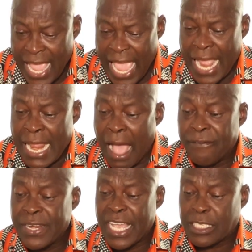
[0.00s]
and
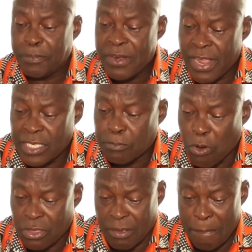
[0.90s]
having experienced
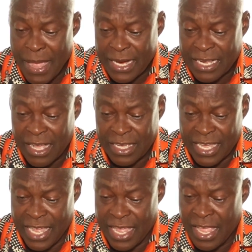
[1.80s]
both medical
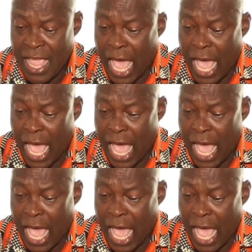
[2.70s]
care